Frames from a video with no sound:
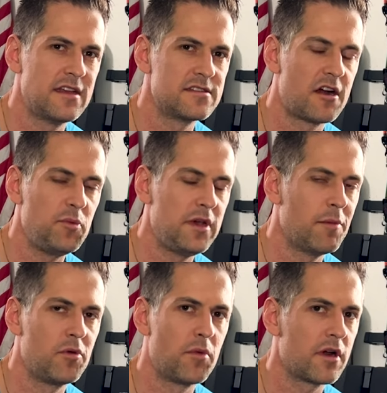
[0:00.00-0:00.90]
can start to
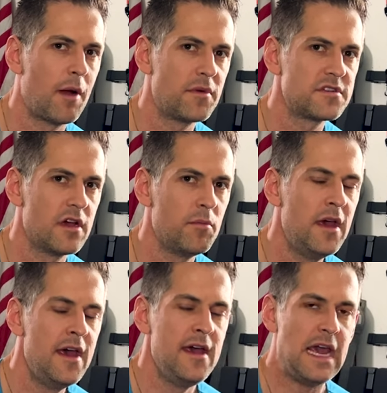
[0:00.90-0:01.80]
become a little more cumbersome
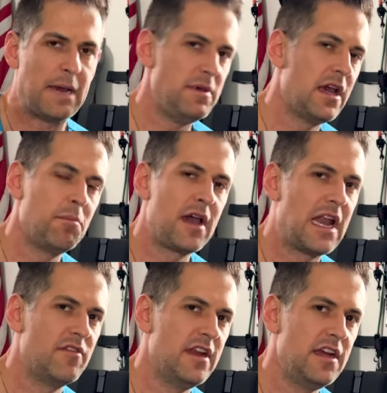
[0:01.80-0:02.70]
and become
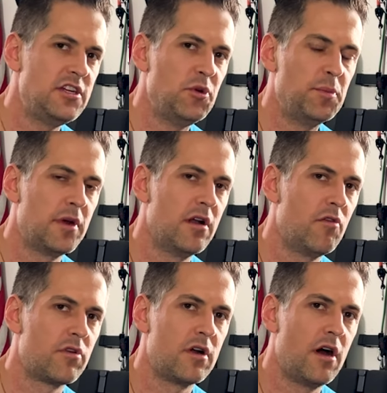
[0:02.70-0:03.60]
kind of kind of an issue when you put it
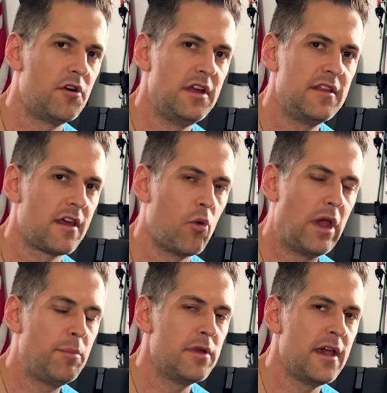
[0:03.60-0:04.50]
over underneath like a
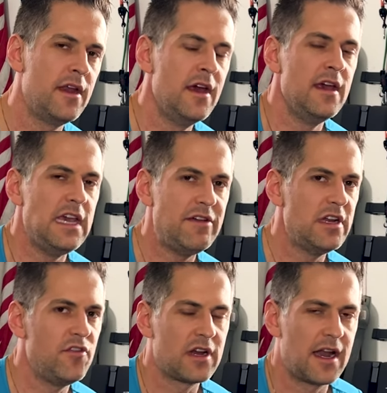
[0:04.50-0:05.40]
weight plate,
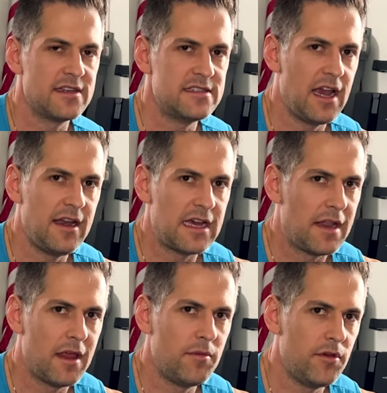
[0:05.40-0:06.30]
even if you're kind of standing
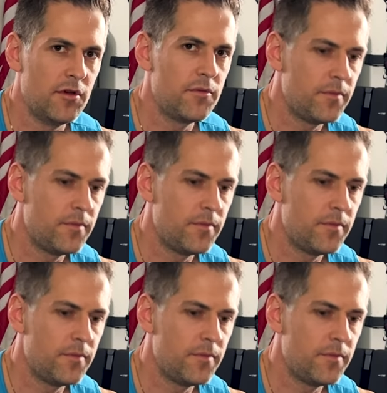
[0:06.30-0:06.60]
on them too.